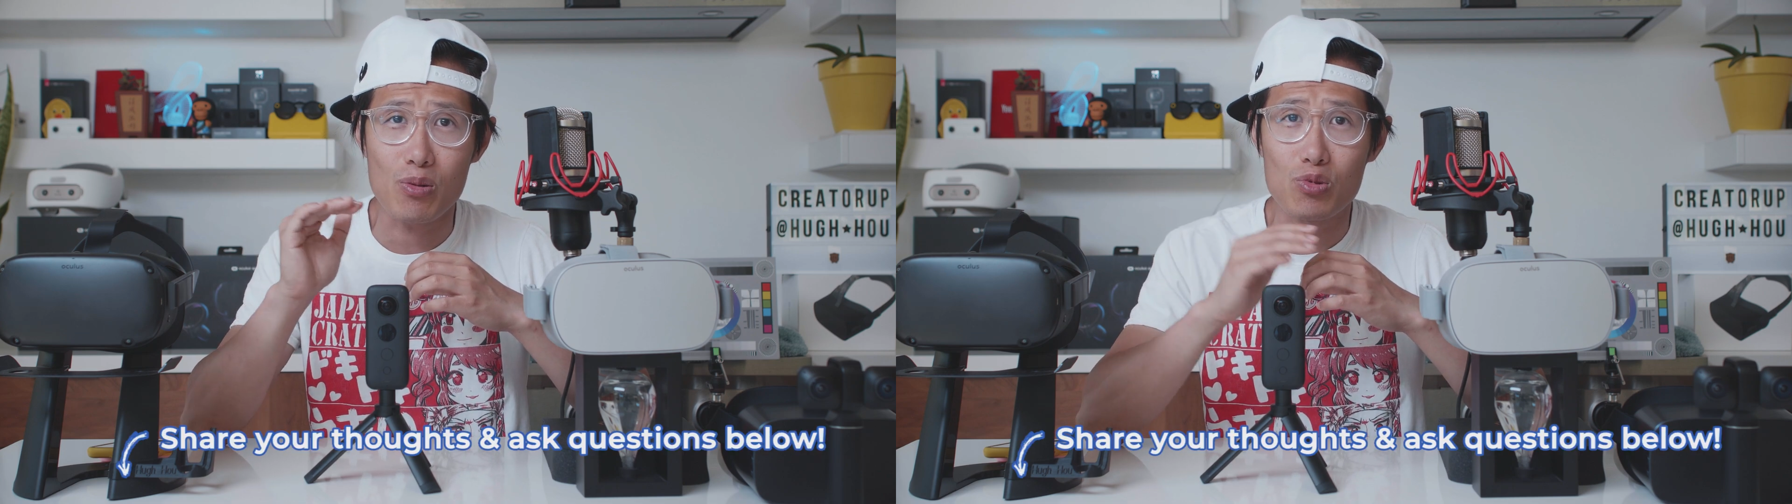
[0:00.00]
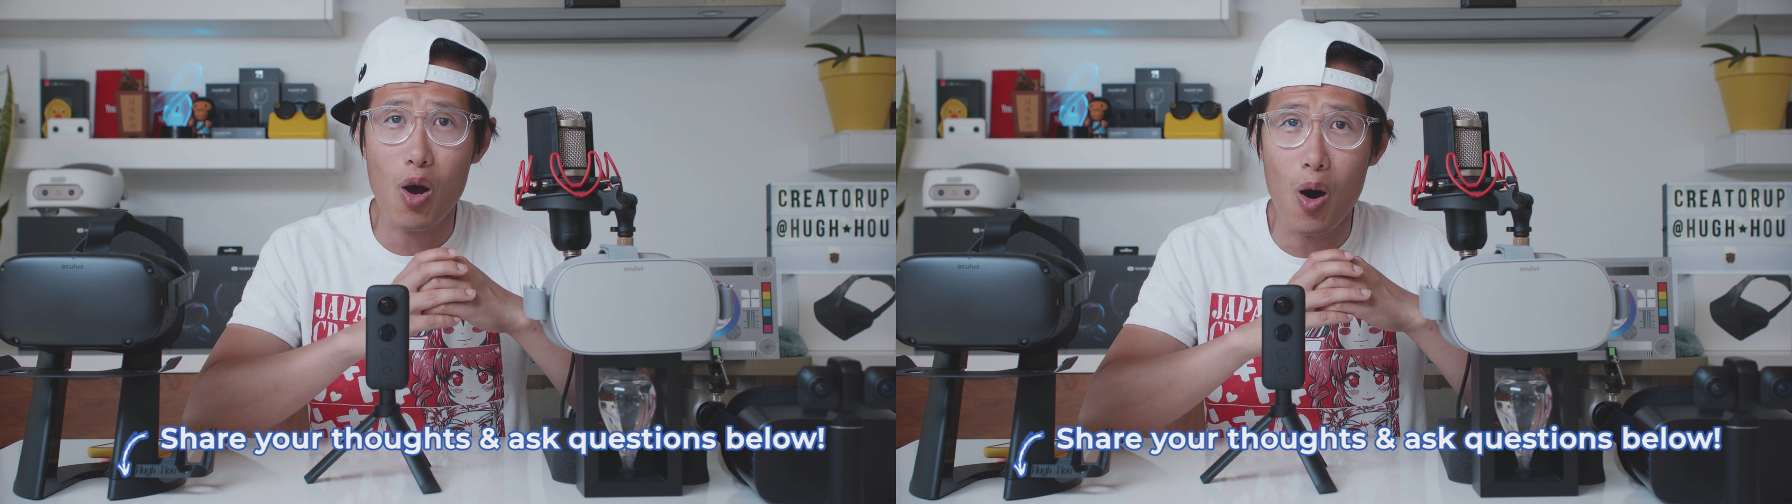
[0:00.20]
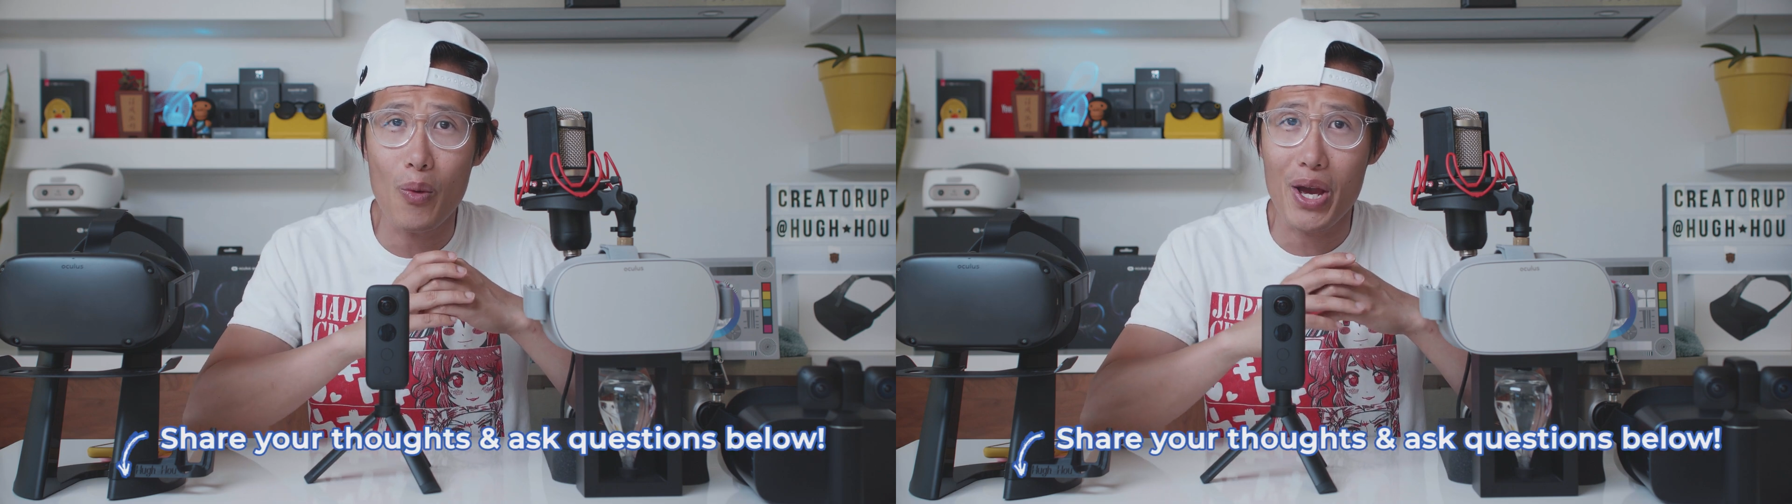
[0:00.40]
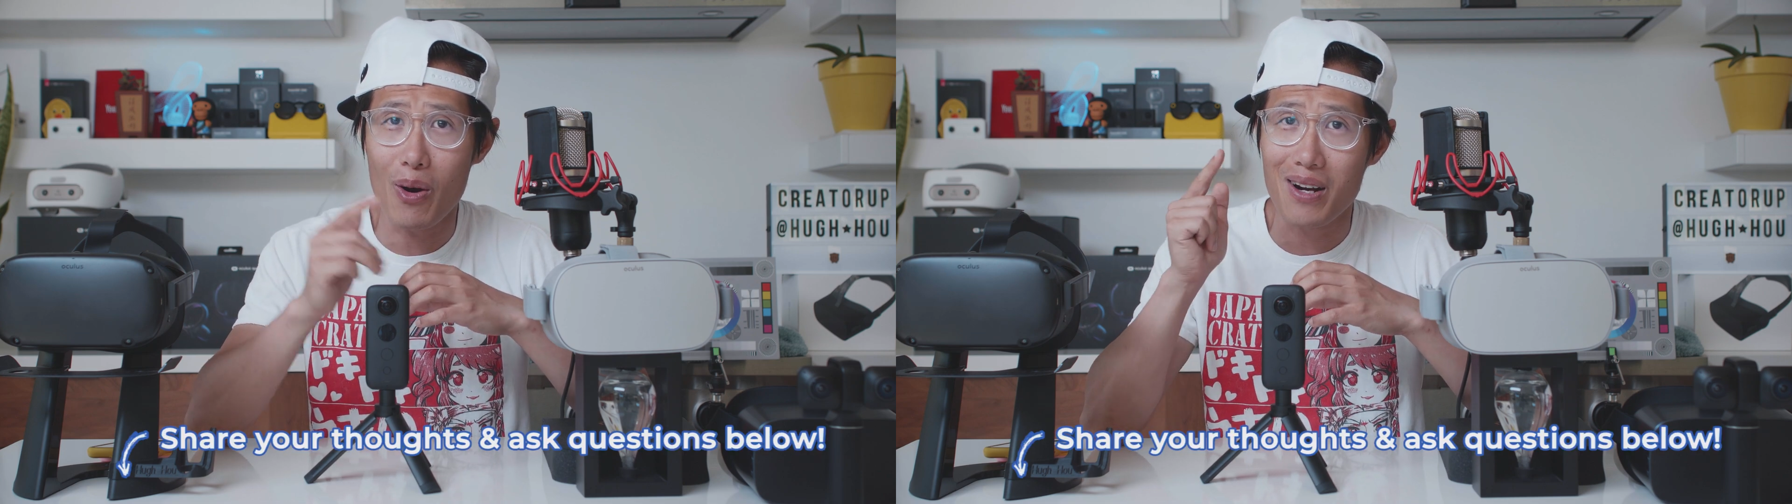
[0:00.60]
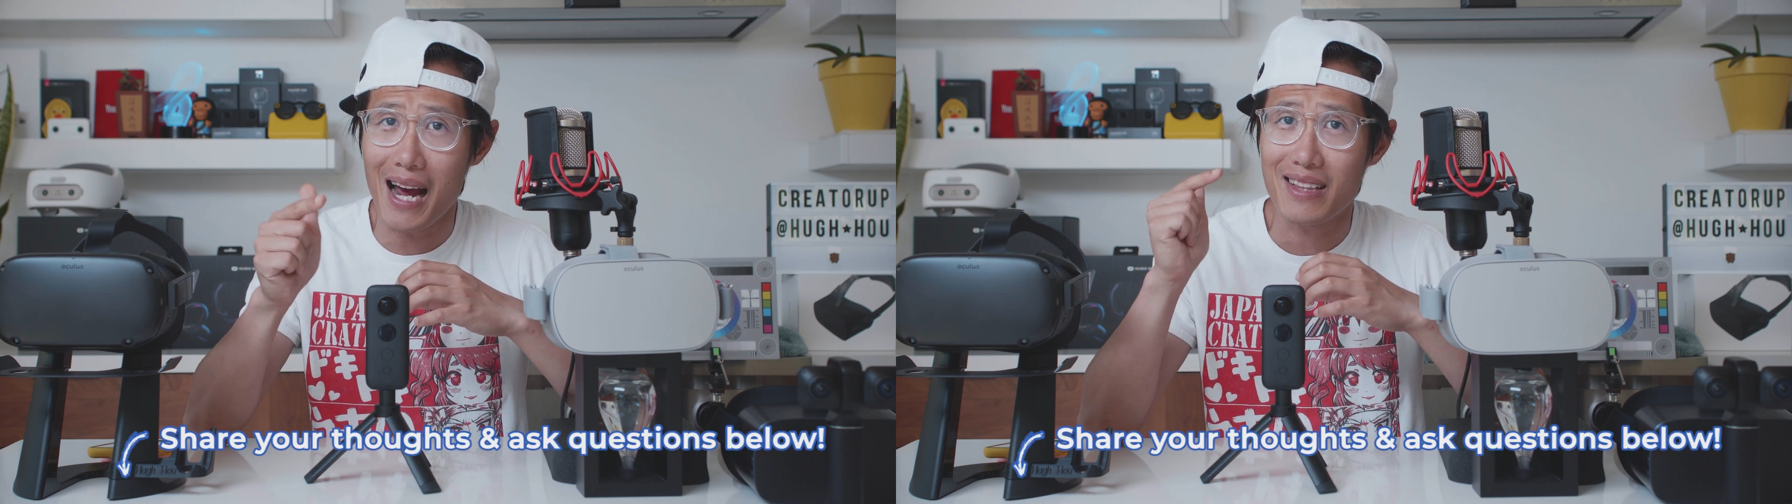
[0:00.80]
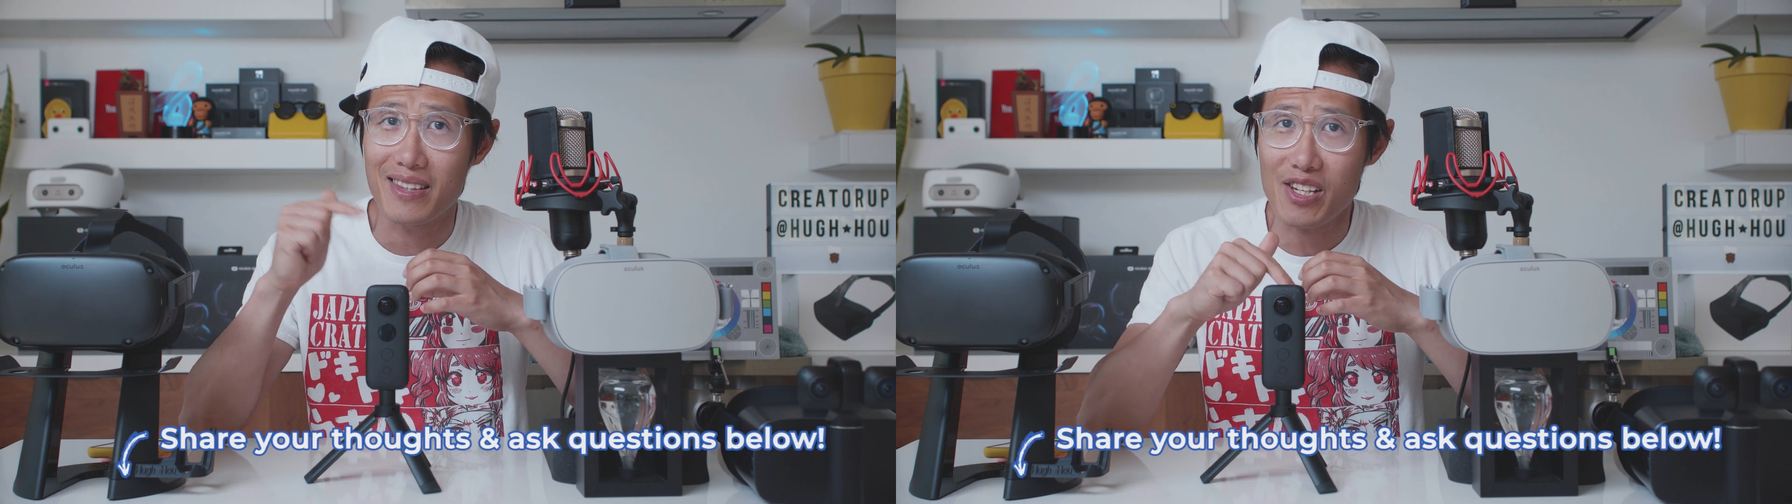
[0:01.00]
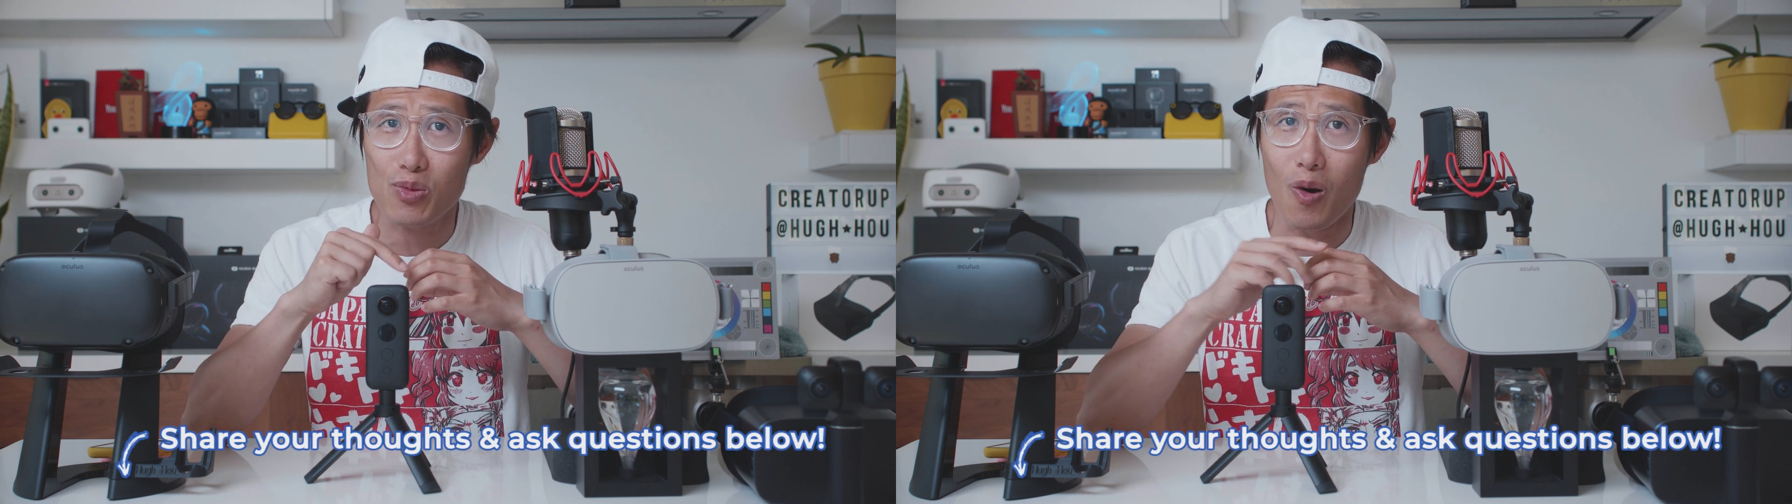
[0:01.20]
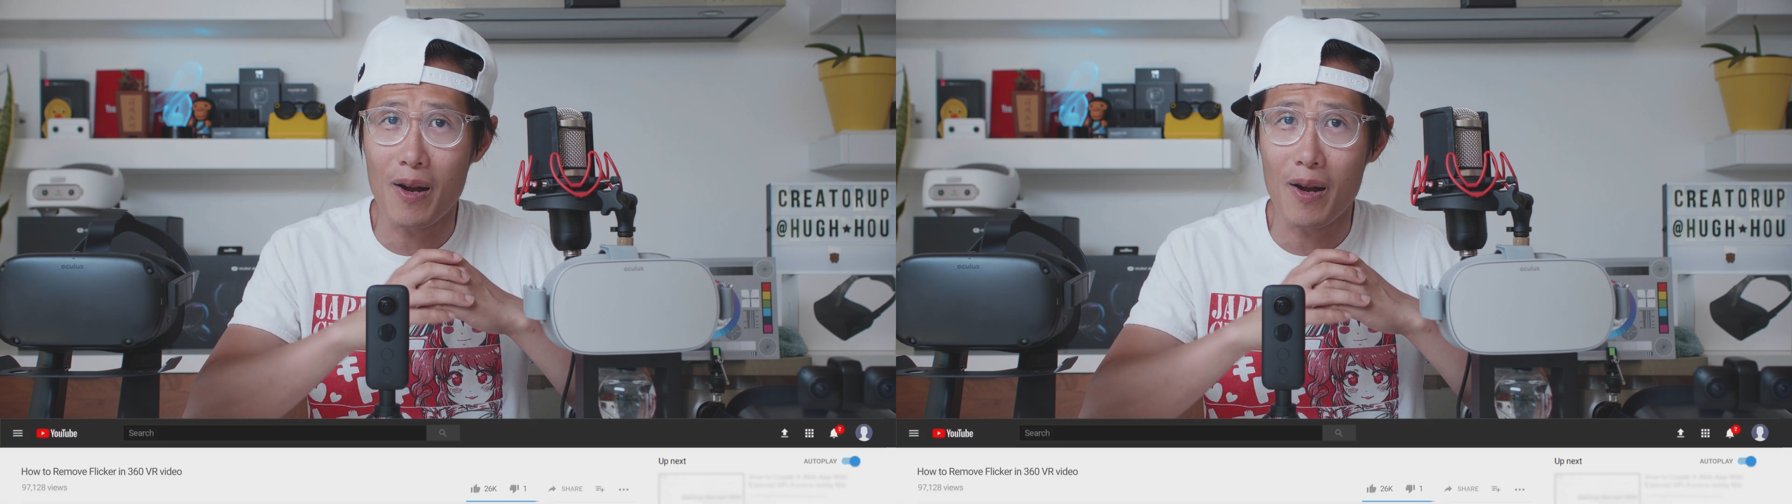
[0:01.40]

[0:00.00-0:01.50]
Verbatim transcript: tutorial like this